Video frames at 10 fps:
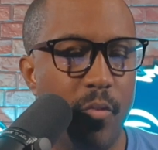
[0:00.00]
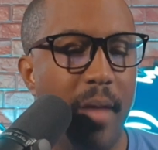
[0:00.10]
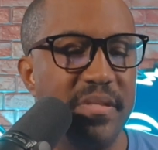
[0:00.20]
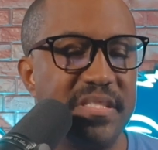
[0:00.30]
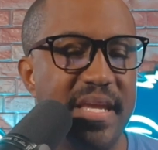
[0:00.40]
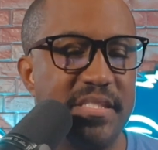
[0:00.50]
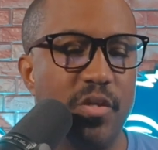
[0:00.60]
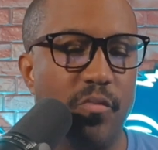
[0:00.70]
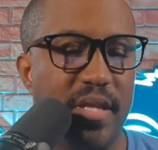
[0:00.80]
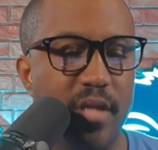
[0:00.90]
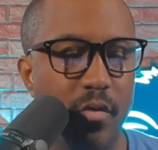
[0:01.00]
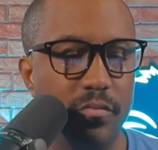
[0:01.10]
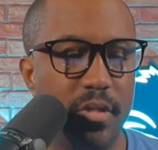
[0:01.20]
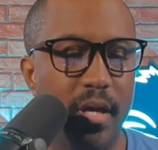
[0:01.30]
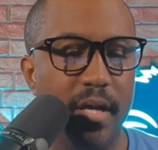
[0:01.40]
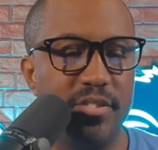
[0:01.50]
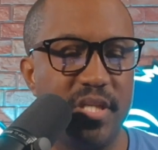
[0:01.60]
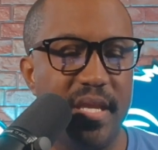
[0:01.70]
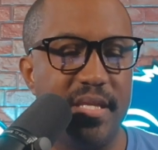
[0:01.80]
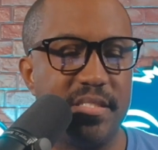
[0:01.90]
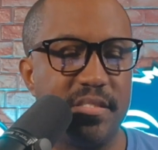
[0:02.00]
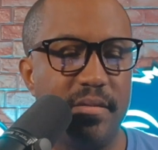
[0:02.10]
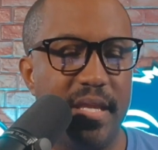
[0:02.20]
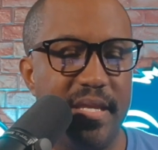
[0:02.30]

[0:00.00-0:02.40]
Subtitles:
Robin says no, they don't. Hutch is,